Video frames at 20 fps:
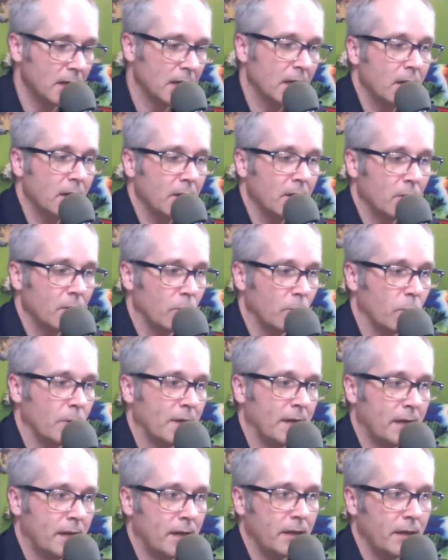Hmm.
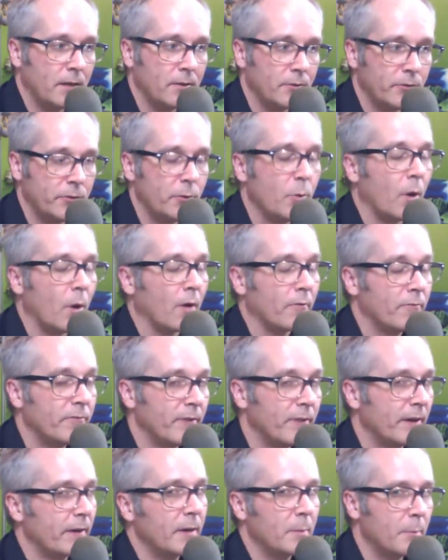We do our
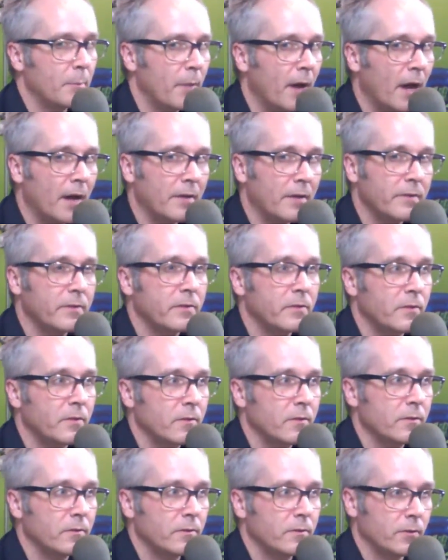very best
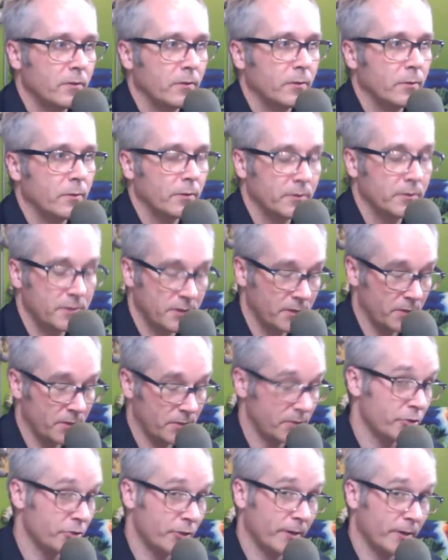to because
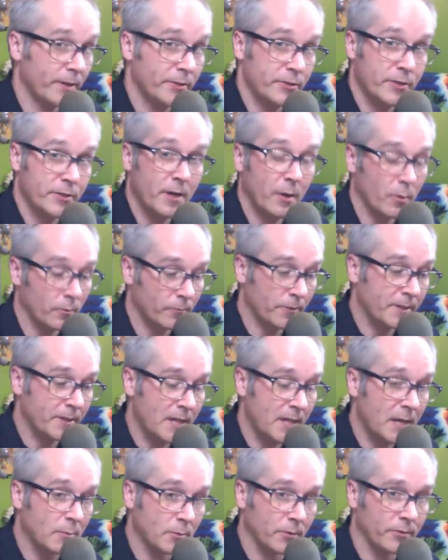it's a juried show, free
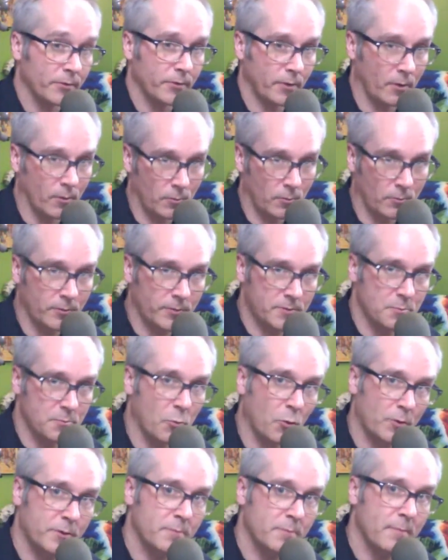table, so there's
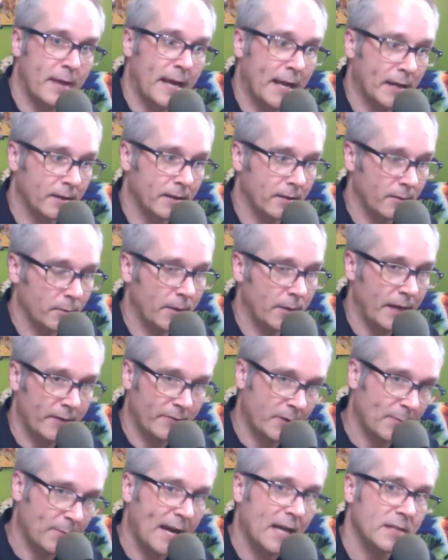more demand than we have
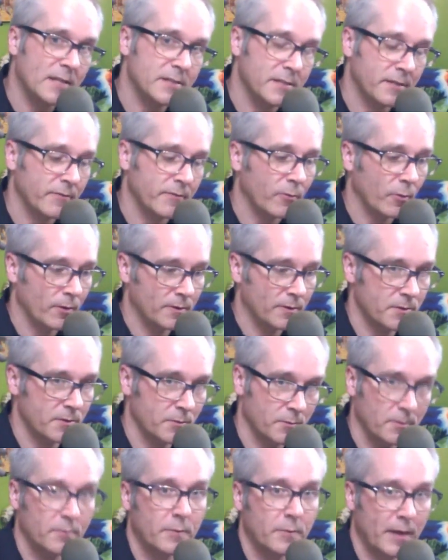capacity for, and
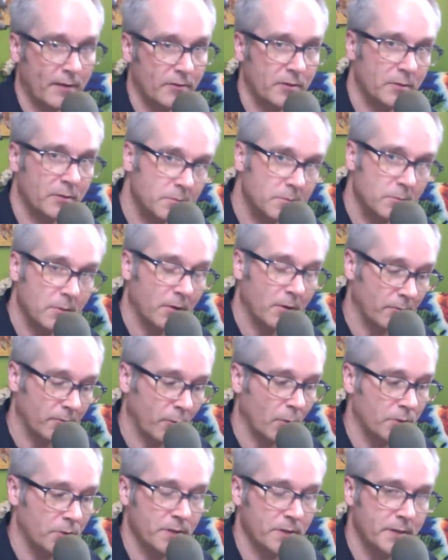so we have to
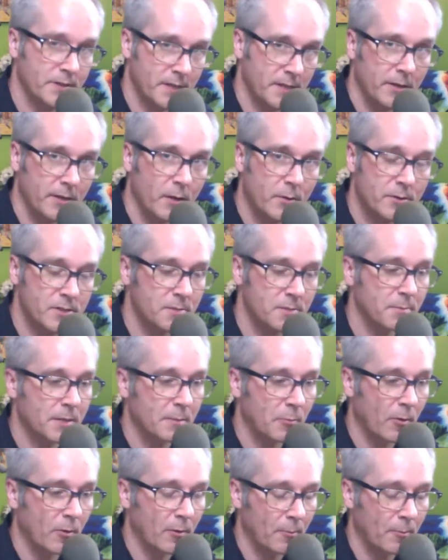unfortunately say no to some people.